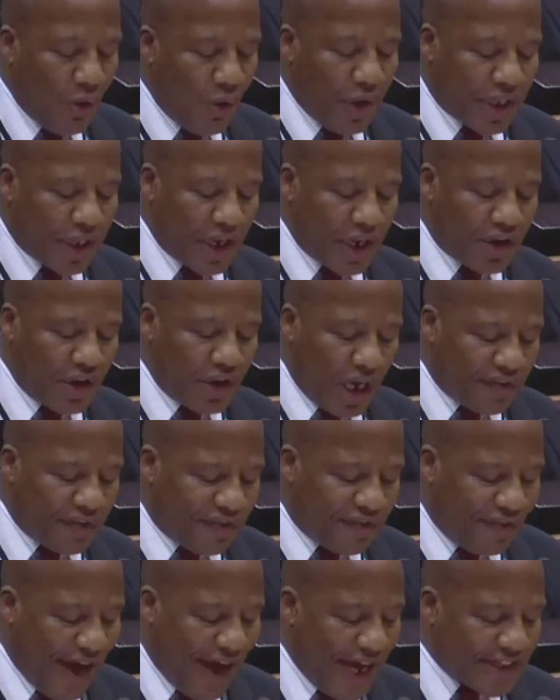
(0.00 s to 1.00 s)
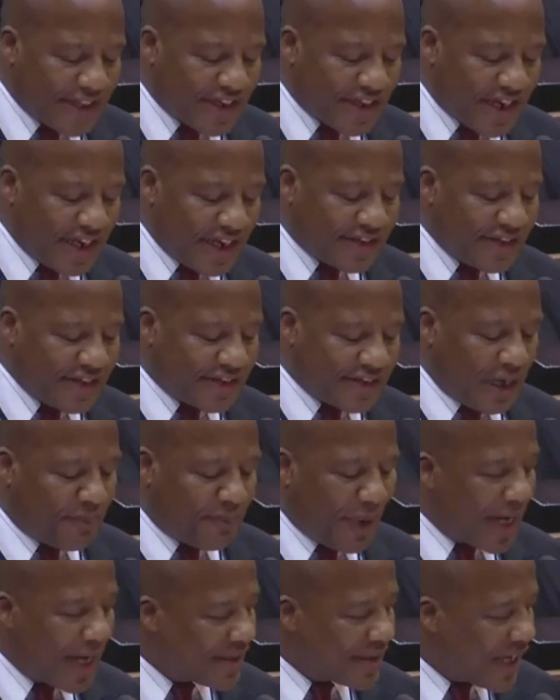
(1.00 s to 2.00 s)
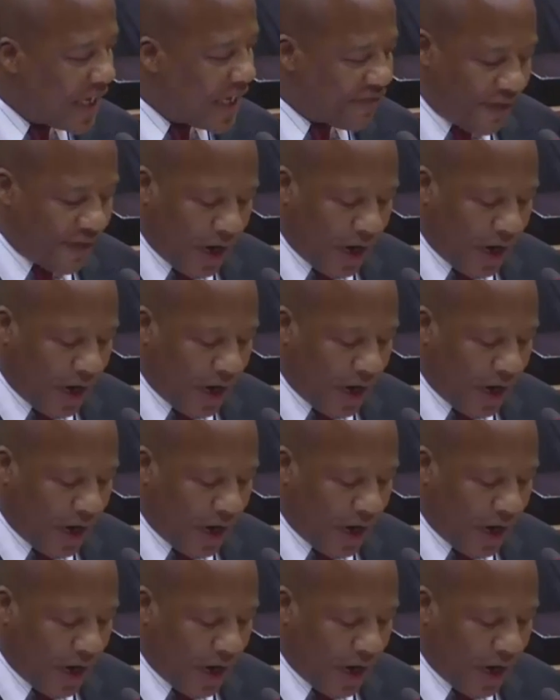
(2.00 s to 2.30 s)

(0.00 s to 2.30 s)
We did not fight racist apartheid